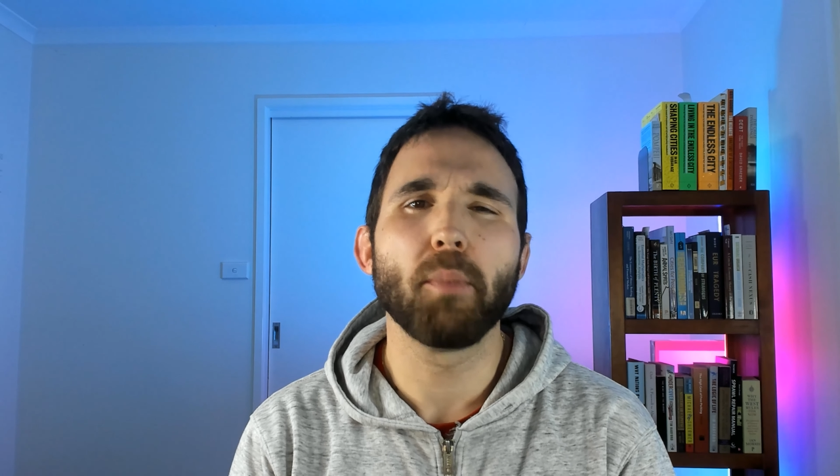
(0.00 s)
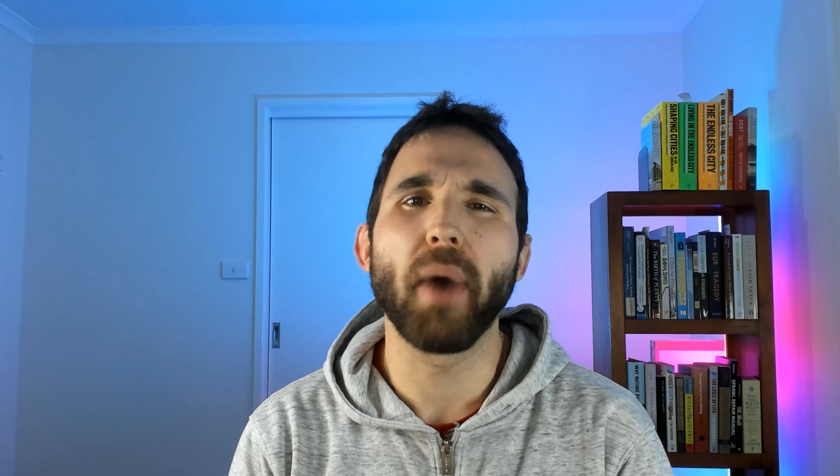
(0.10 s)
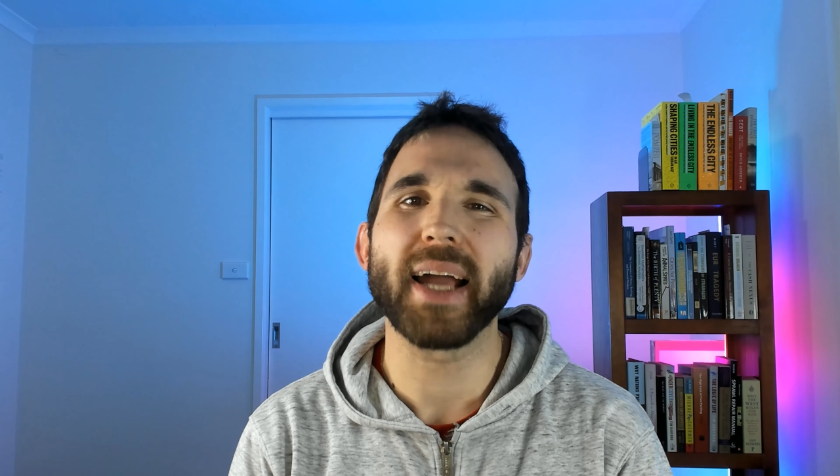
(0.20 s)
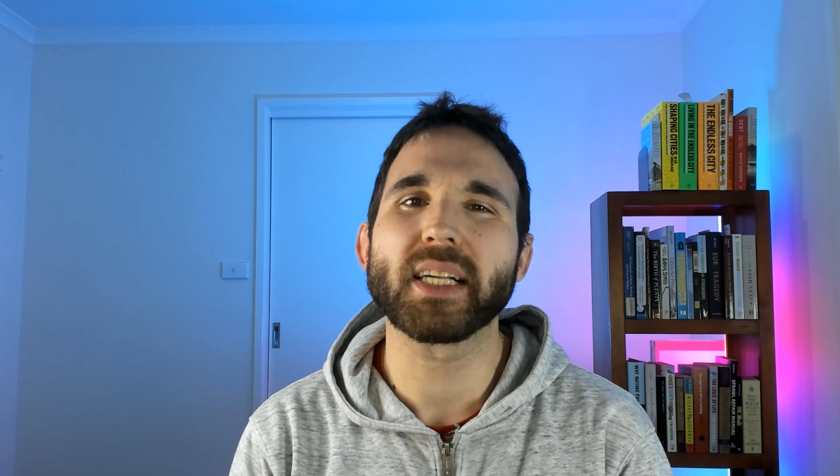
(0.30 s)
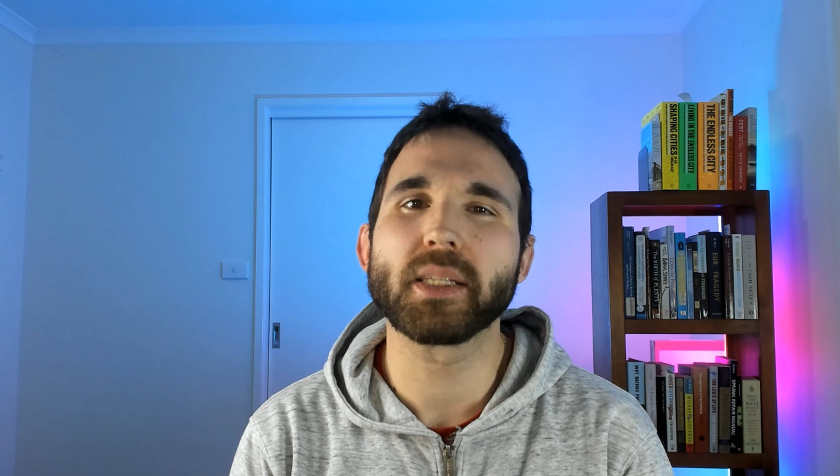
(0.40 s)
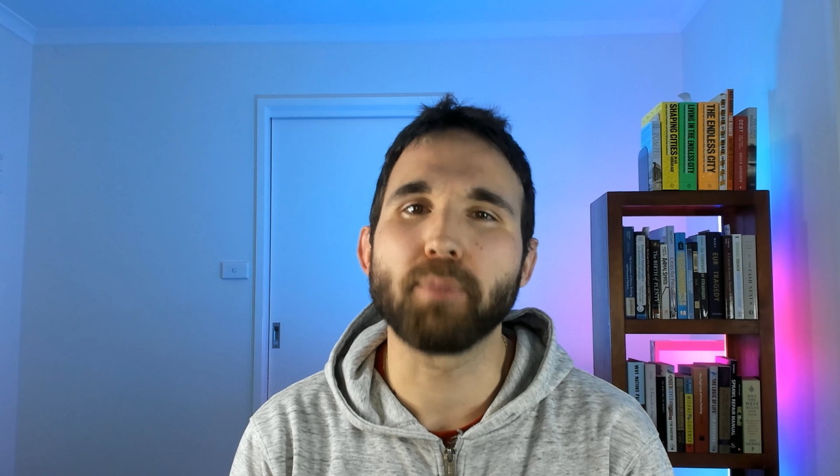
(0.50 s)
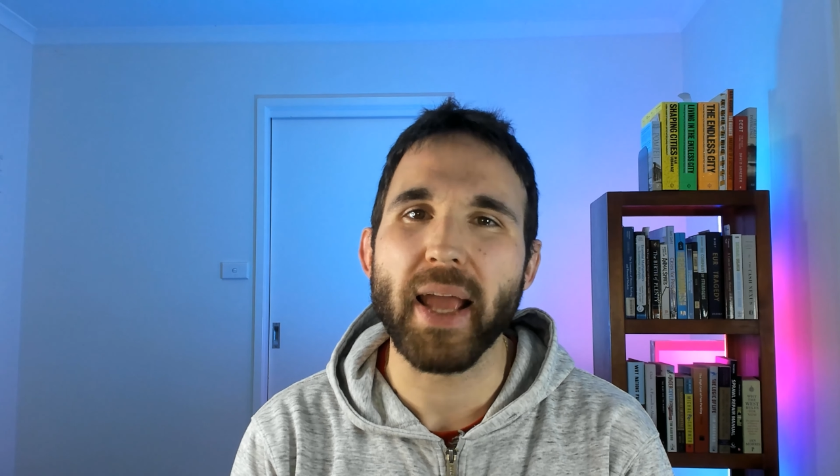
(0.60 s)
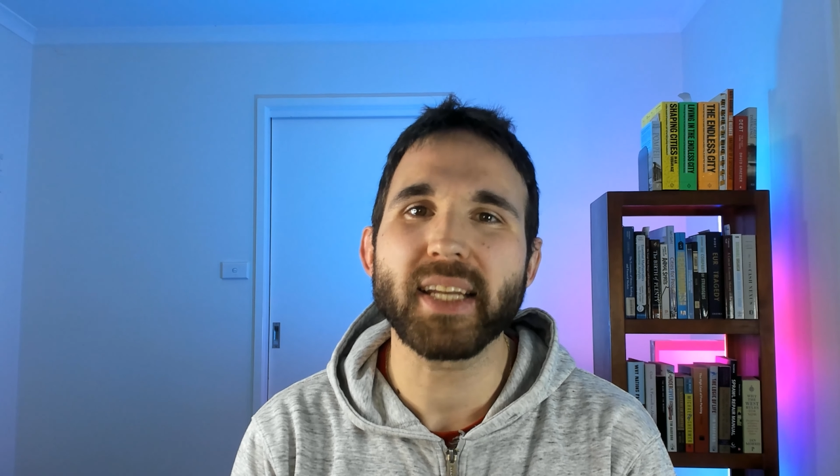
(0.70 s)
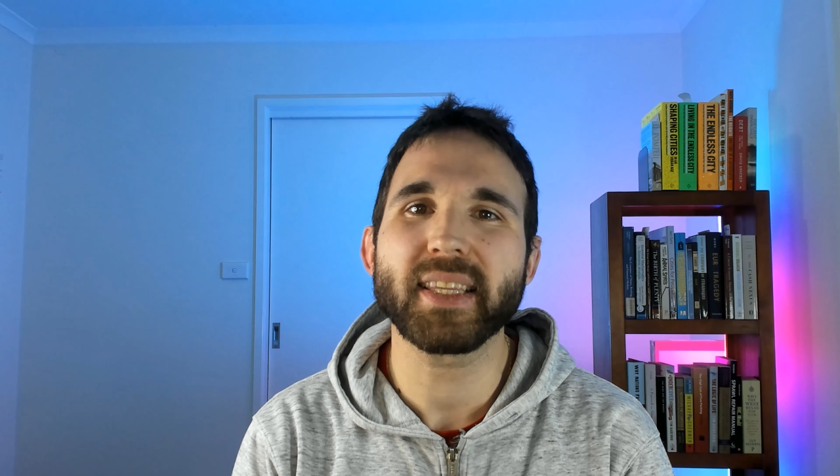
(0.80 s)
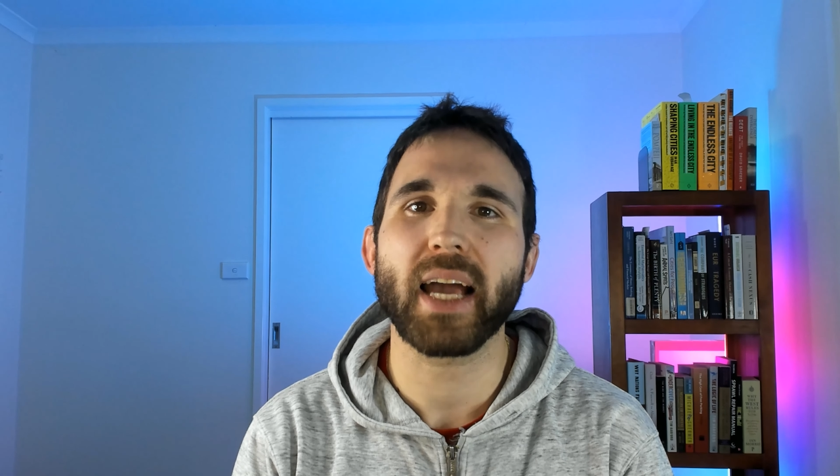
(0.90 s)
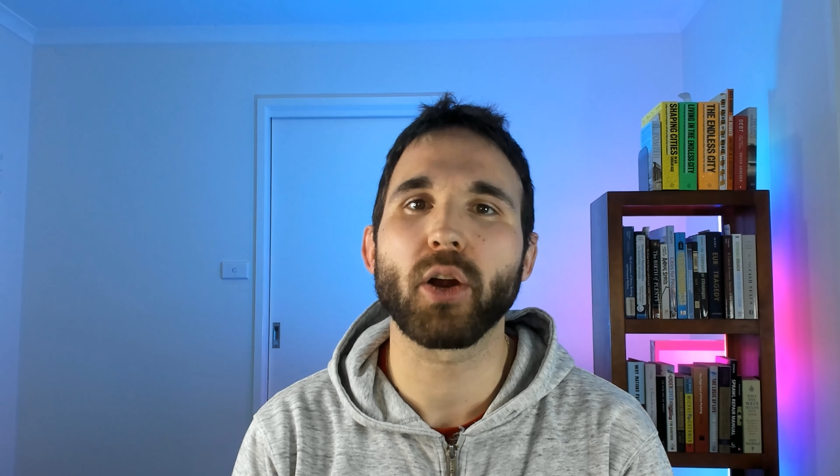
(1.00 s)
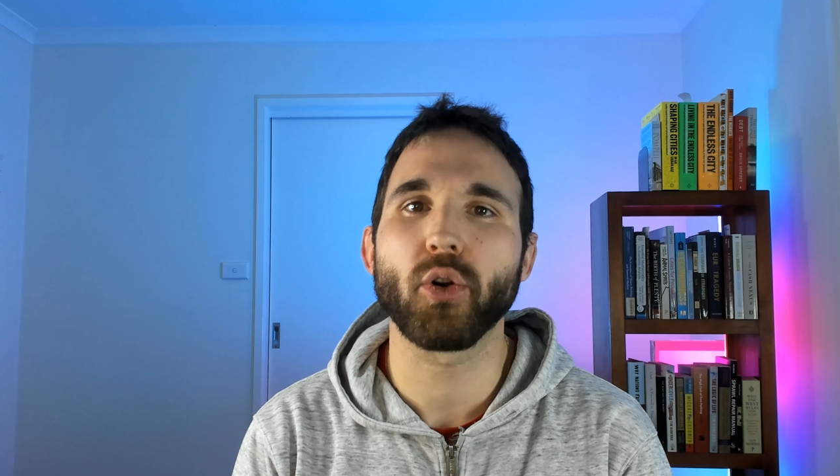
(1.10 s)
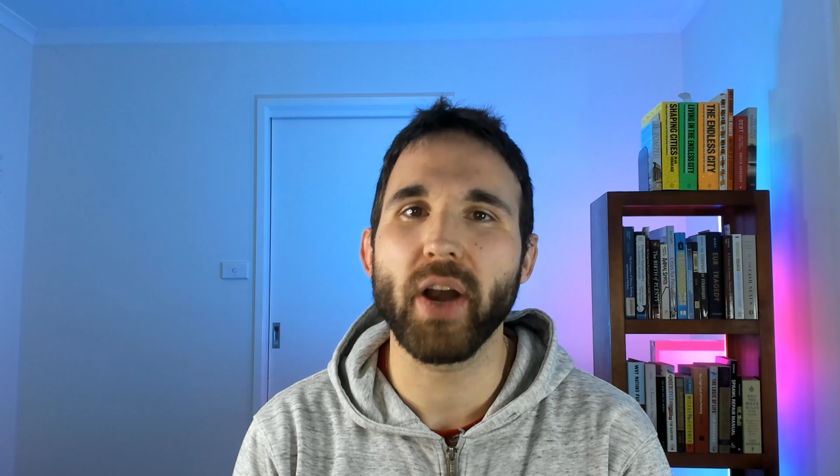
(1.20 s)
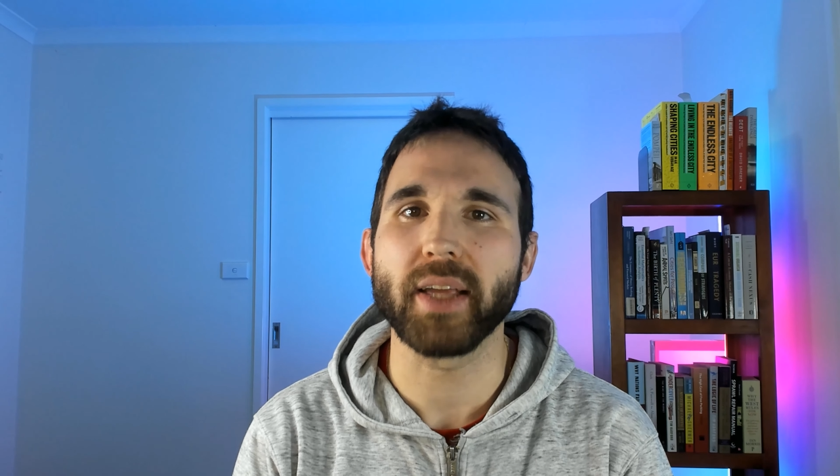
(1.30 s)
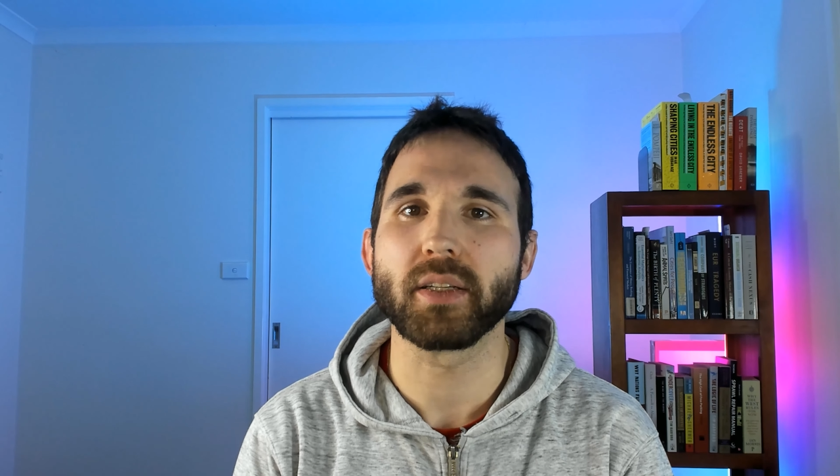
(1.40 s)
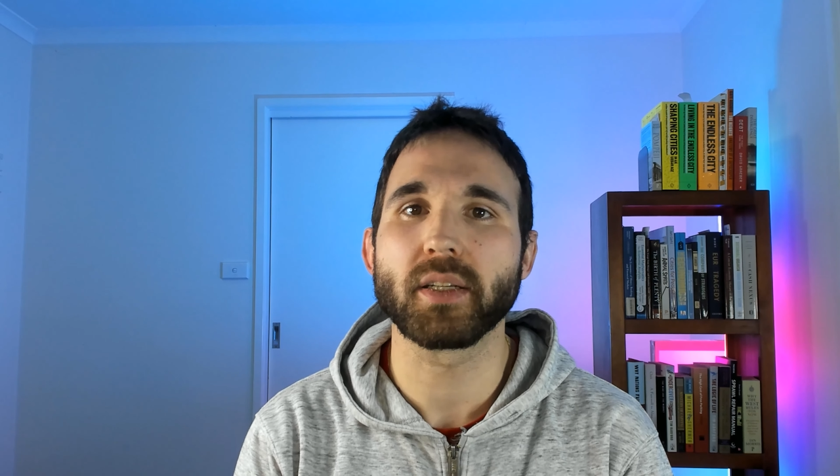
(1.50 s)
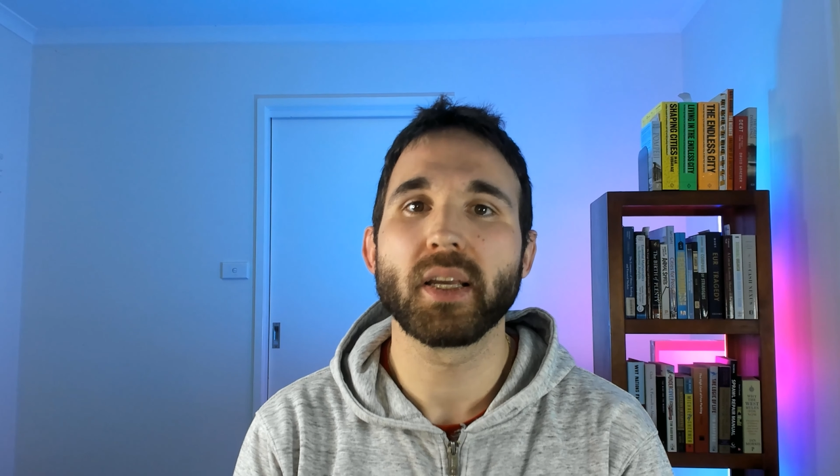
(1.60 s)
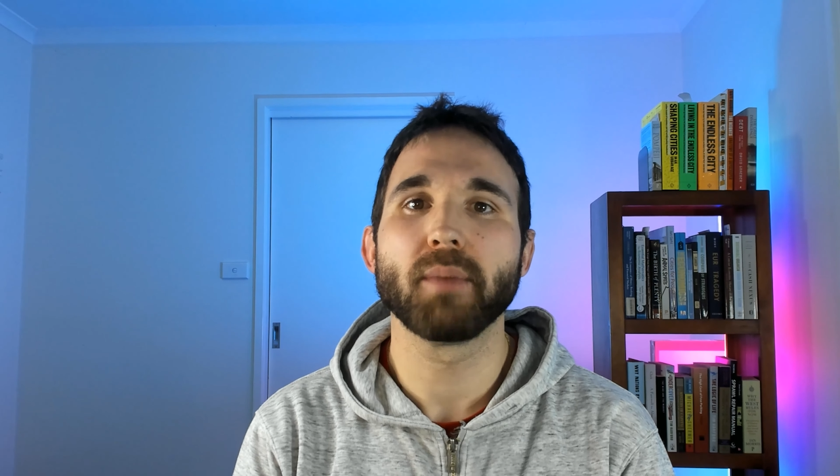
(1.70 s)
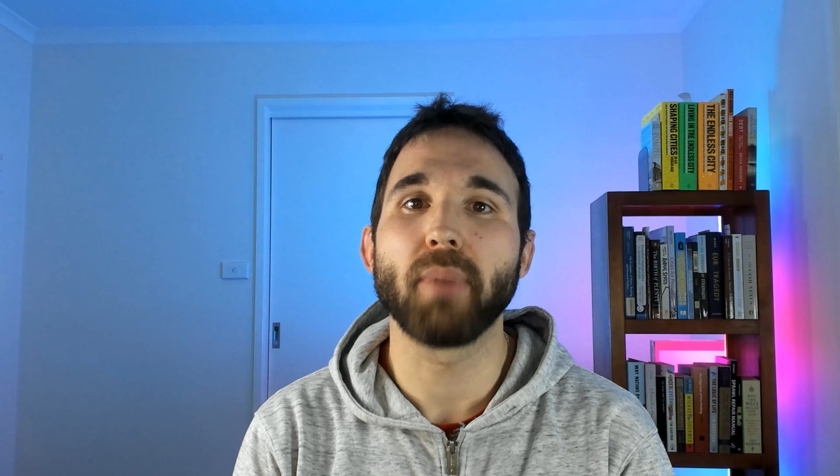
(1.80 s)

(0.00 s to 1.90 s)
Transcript: by expanding that credit,